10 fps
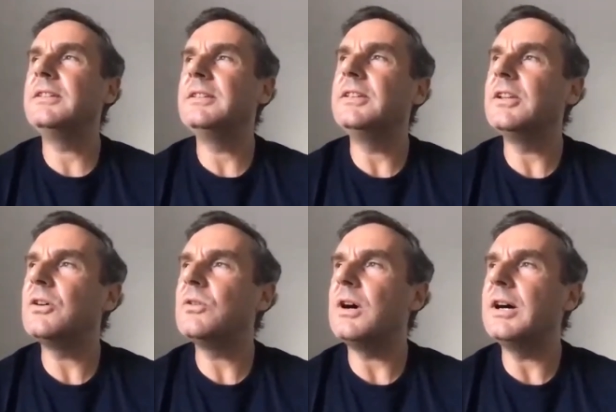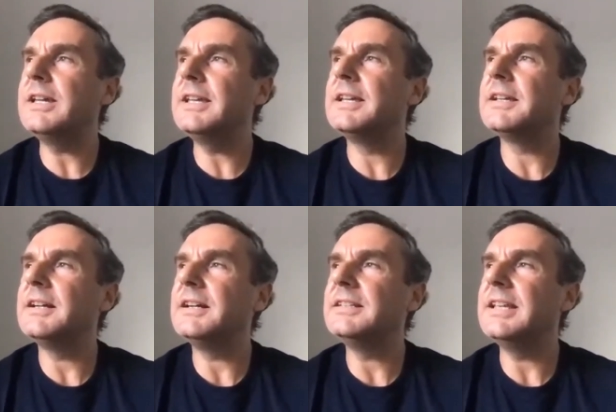you know, I
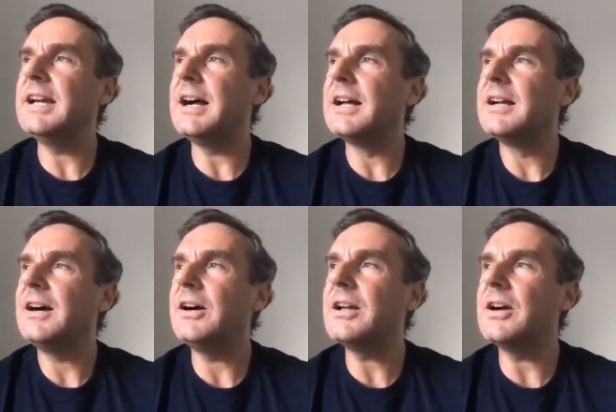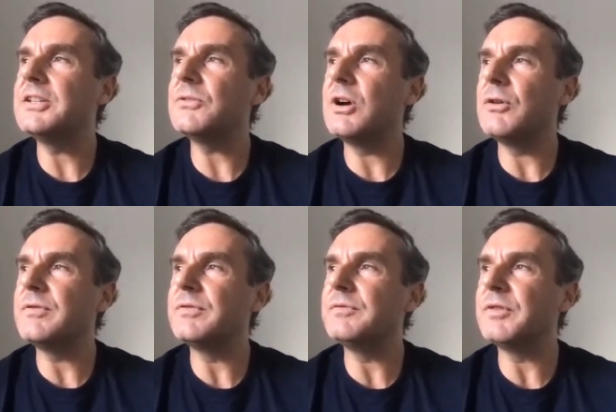yeah, I, I don't know.
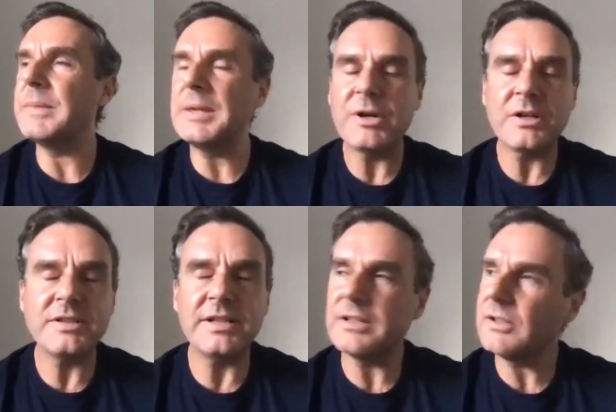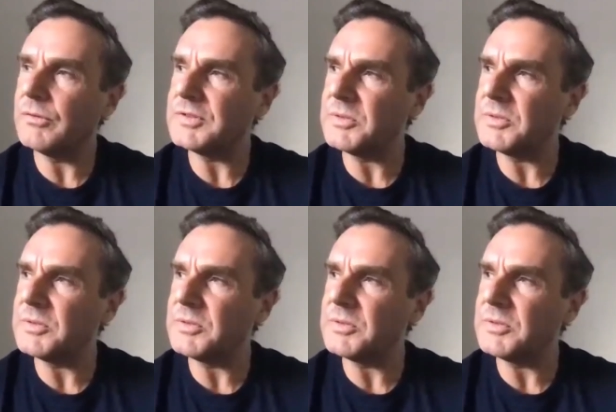If, for me personally, I don't know if it's